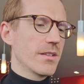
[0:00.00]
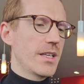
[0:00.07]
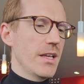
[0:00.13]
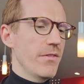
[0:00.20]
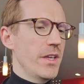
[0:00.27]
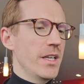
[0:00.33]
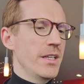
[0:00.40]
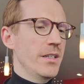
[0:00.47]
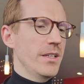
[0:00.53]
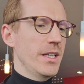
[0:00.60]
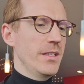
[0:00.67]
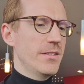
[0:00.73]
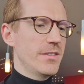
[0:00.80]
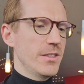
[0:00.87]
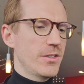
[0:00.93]
giving
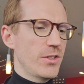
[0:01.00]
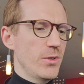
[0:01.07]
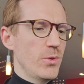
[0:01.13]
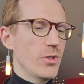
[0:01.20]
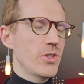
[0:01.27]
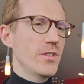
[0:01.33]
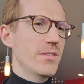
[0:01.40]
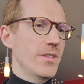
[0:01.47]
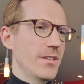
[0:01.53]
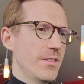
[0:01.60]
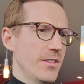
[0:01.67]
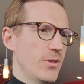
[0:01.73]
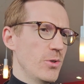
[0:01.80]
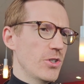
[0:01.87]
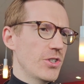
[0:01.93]

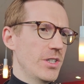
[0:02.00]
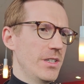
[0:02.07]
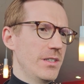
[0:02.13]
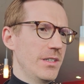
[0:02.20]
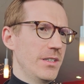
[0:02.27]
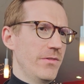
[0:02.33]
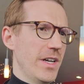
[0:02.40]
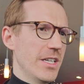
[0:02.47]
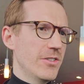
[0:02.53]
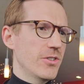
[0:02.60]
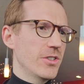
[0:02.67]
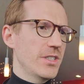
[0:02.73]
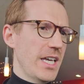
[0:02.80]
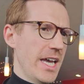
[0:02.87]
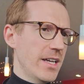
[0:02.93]
institutional
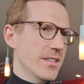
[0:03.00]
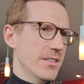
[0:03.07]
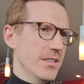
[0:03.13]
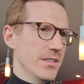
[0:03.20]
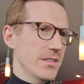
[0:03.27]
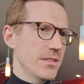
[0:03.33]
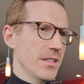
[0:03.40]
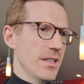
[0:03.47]
investors access,